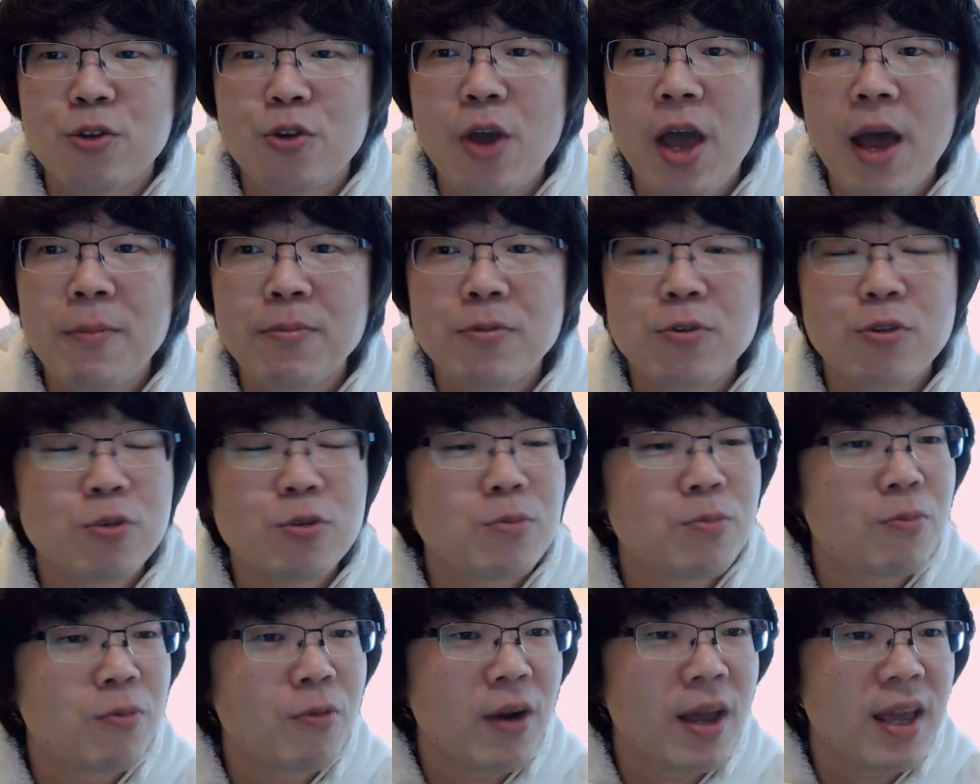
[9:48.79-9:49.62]
You have
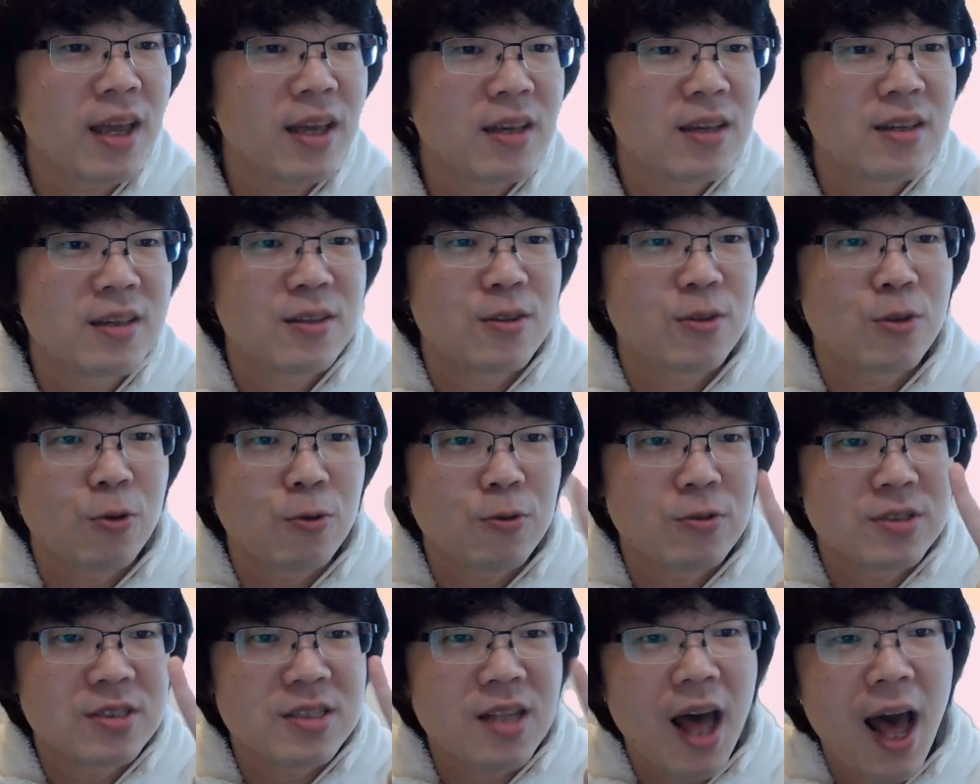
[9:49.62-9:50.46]
to break
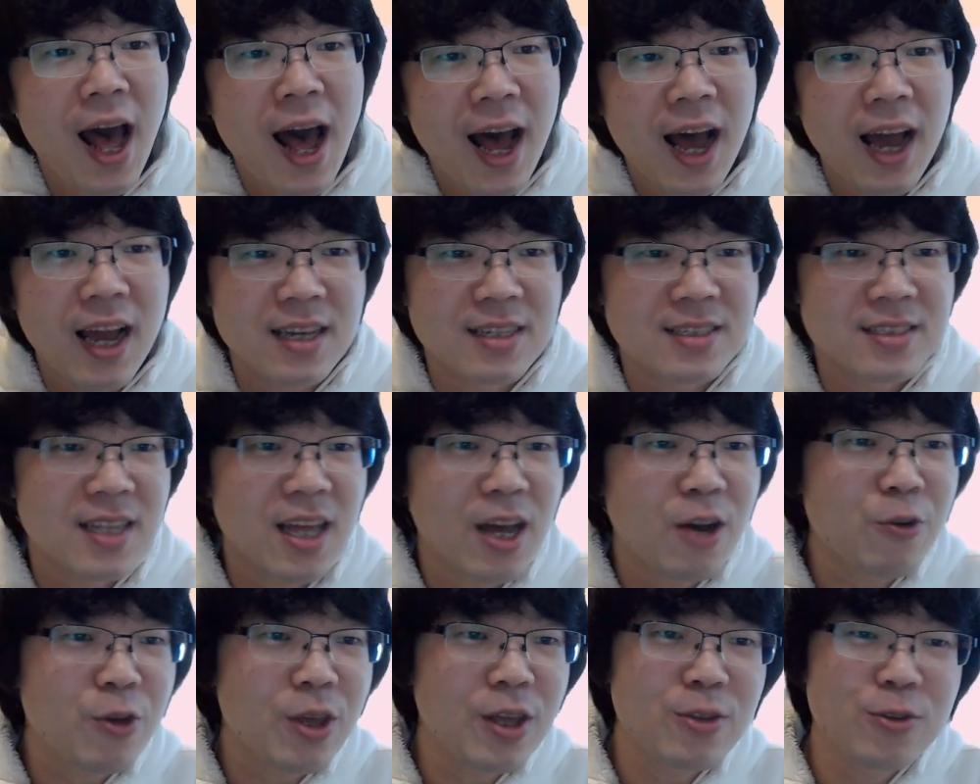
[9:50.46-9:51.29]
those eyes.
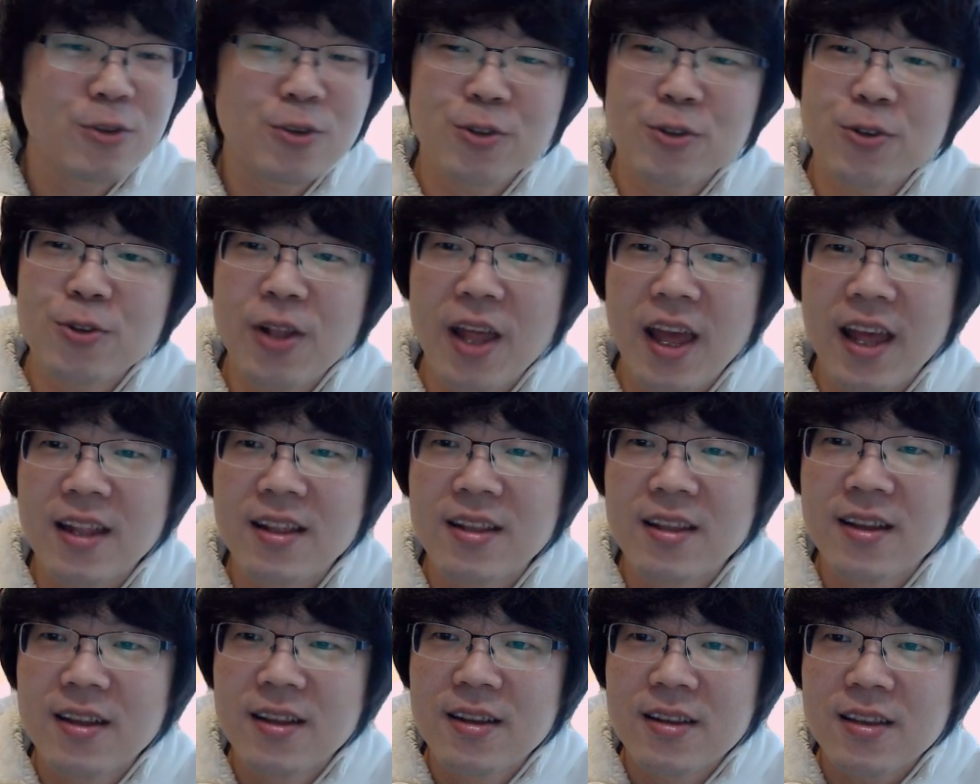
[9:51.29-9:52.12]
How can you do that?